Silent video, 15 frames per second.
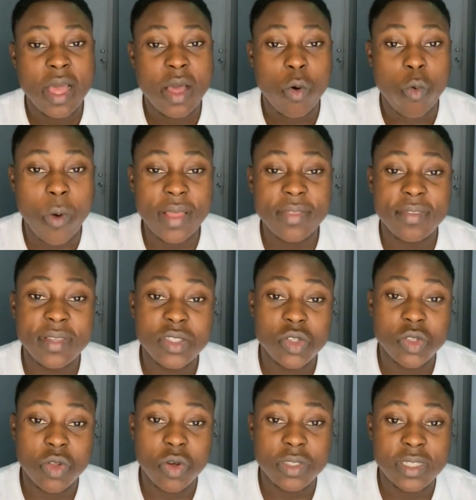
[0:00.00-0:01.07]
One thing to
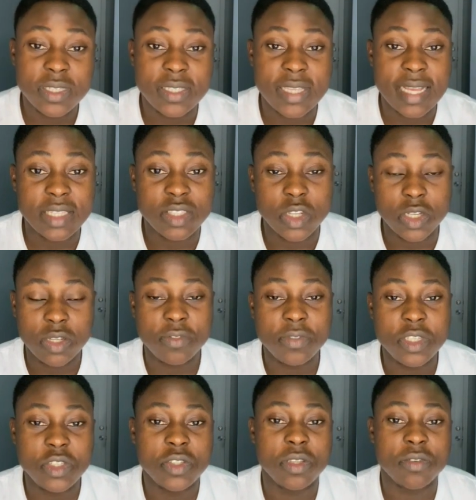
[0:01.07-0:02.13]
note is that none of
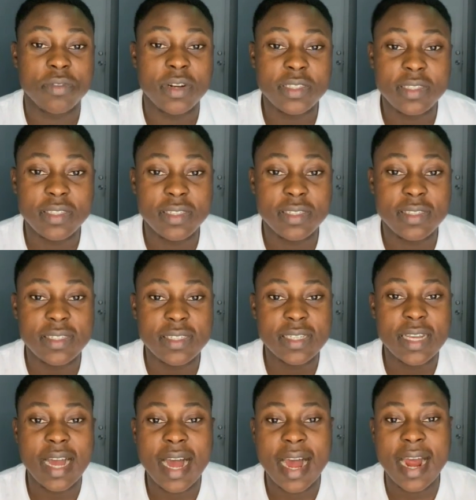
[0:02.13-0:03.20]
these universities
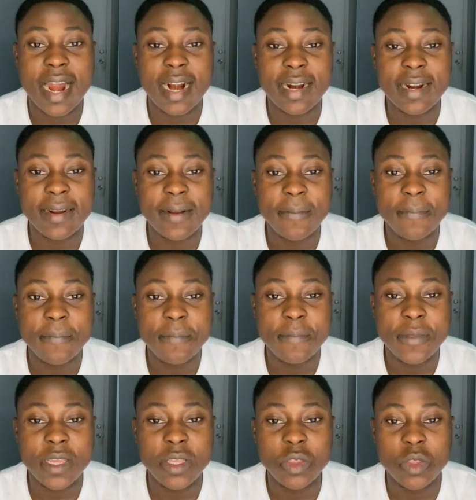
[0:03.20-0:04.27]
are,
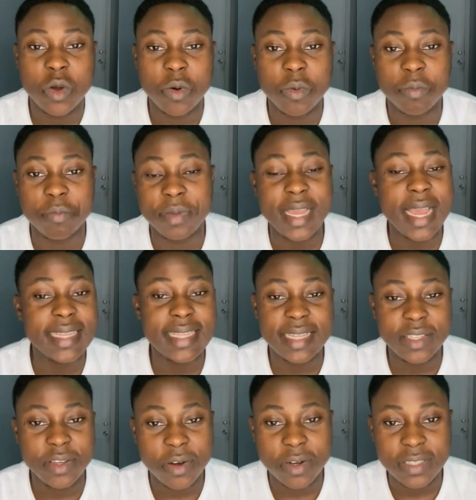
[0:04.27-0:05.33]
bigger than
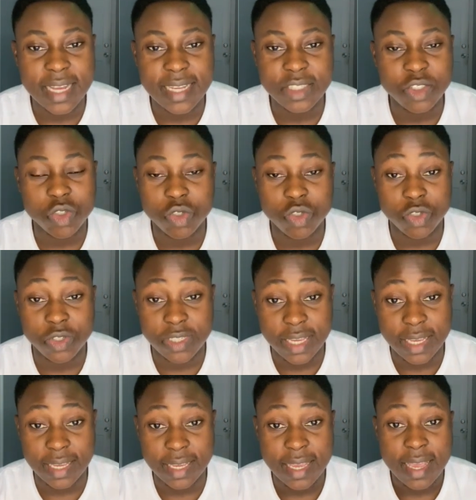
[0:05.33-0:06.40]
the others, so to
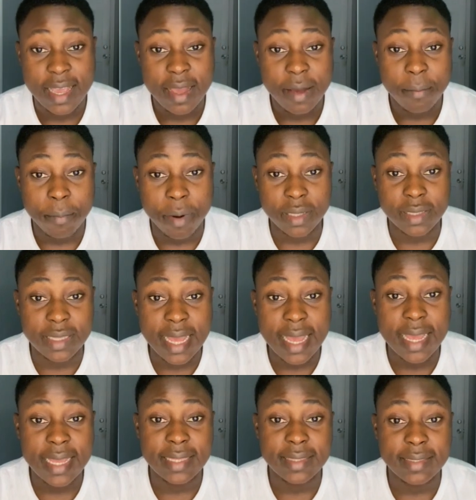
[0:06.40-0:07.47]
say. But
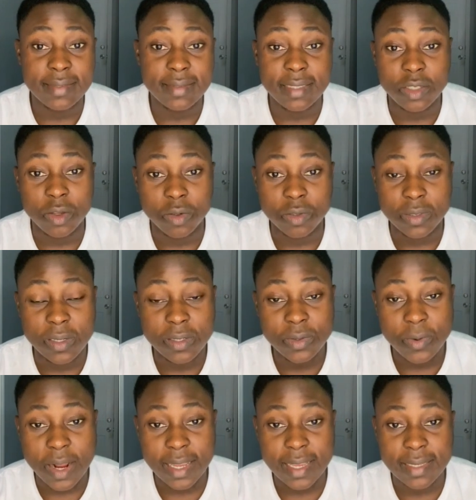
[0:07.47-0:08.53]
then, these
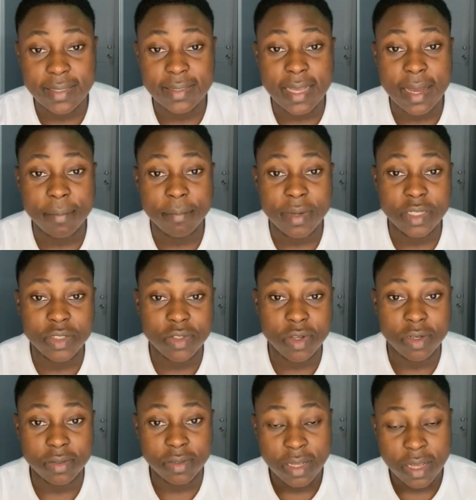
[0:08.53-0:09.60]
rankings are based
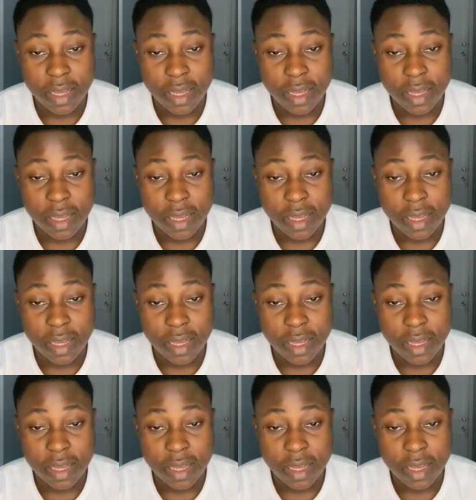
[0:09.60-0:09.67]
on,